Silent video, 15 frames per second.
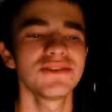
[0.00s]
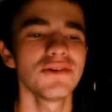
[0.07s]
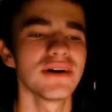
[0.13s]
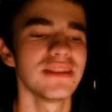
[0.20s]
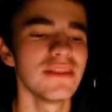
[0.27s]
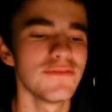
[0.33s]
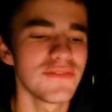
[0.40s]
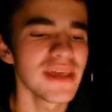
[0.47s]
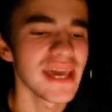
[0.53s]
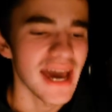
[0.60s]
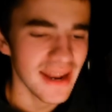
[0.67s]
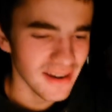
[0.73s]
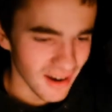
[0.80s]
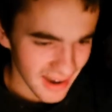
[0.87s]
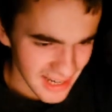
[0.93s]
thought in the
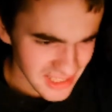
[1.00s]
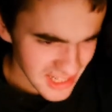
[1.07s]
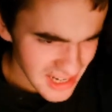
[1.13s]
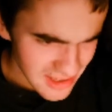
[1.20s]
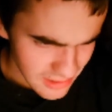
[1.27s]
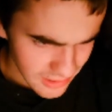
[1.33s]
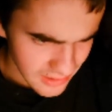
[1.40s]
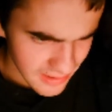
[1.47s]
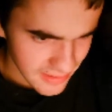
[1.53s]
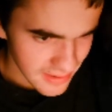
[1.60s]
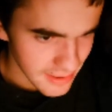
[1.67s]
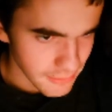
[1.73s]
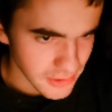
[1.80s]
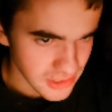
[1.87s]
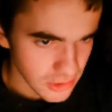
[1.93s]
VN, I actually thought
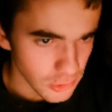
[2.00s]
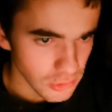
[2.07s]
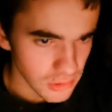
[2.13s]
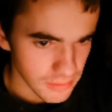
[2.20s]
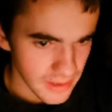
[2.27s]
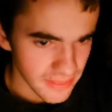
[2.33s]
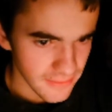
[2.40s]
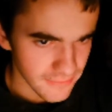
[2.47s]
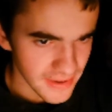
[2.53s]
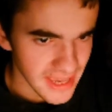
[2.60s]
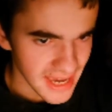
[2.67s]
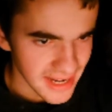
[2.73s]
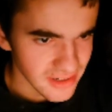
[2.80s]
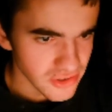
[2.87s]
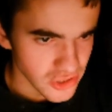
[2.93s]
it was cooler in the
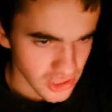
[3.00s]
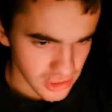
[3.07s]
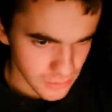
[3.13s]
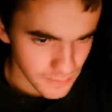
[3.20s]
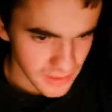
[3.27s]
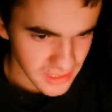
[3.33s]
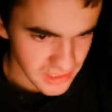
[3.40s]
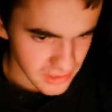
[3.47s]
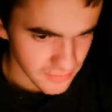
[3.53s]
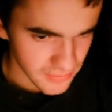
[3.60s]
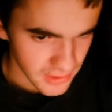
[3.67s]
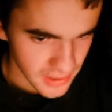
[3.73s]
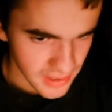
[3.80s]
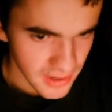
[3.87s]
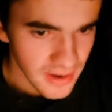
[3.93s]
VN just because of
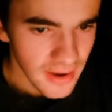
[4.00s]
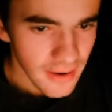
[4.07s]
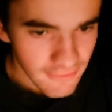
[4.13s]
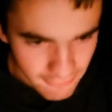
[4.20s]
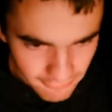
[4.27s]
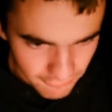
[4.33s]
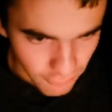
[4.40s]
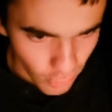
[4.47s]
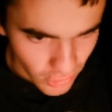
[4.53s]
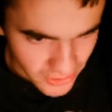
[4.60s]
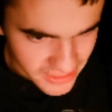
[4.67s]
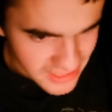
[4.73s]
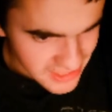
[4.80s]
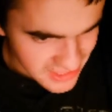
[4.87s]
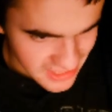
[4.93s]
the
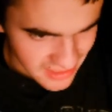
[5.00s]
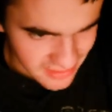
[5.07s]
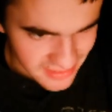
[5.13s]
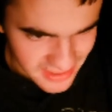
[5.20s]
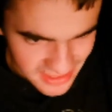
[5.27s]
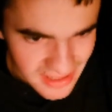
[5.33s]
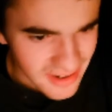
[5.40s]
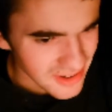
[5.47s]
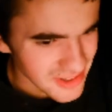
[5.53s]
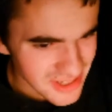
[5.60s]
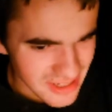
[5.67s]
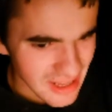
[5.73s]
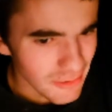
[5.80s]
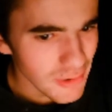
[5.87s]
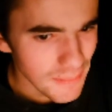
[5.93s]
voice and, you know, the
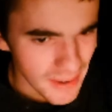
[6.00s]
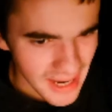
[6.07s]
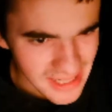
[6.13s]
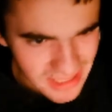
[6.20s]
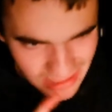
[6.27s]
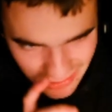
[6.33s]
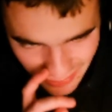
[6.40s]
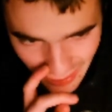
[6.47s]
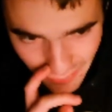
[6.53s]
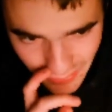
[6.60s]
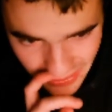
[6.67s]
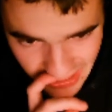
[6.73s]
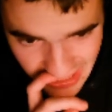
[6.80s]
slower pace as well. But